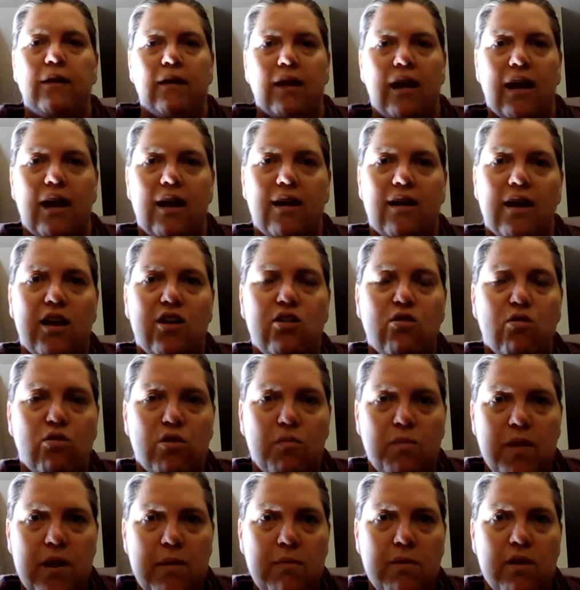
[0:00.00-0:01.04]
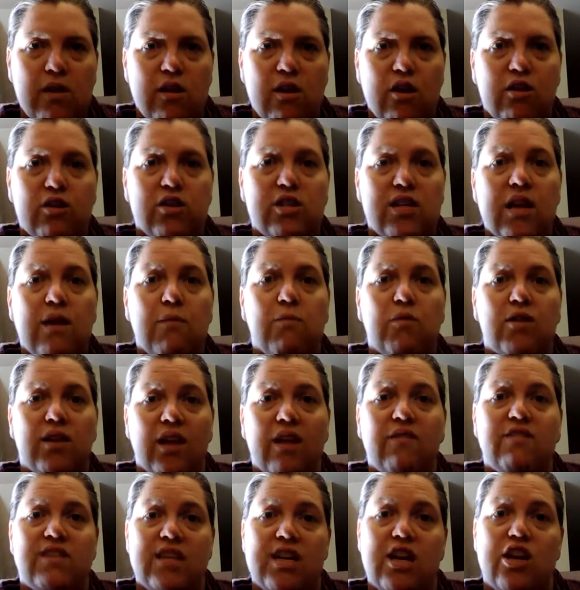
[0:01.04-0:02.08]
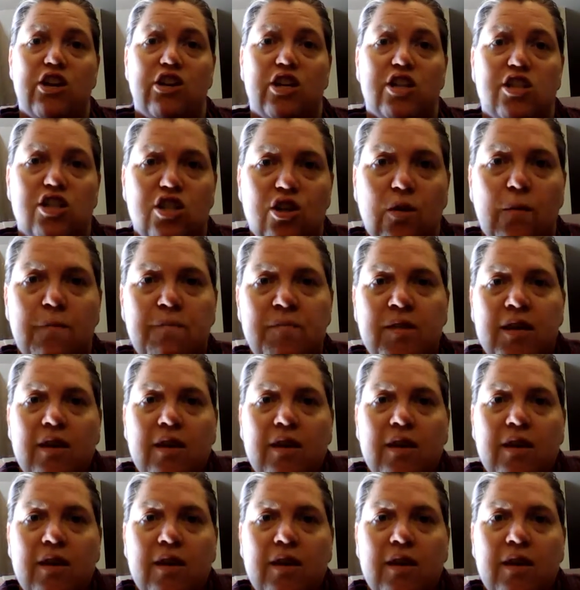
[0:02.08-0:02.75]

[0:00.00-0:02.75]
And I know the people on our team would love to hear it too.